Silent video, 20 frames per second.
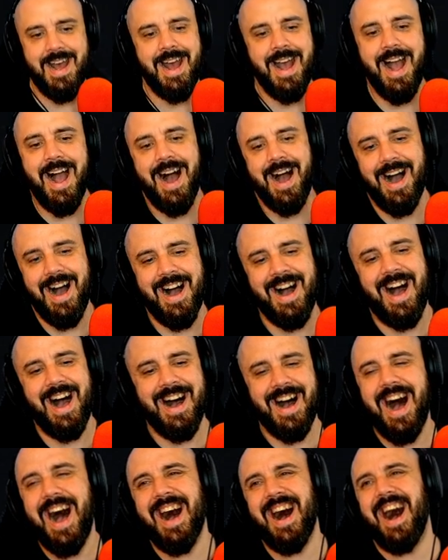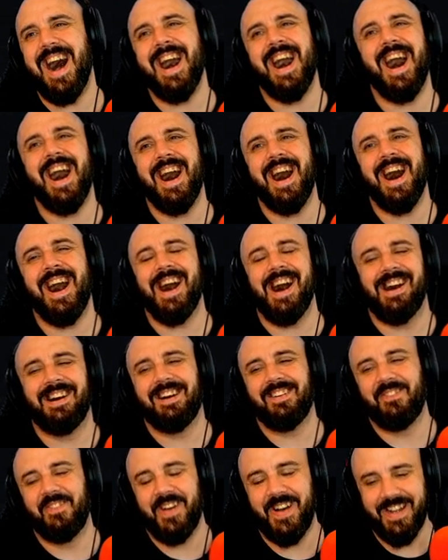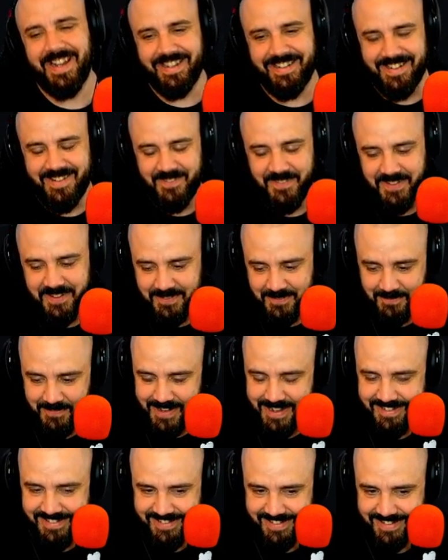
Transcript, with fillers: I'm fucking done with this place.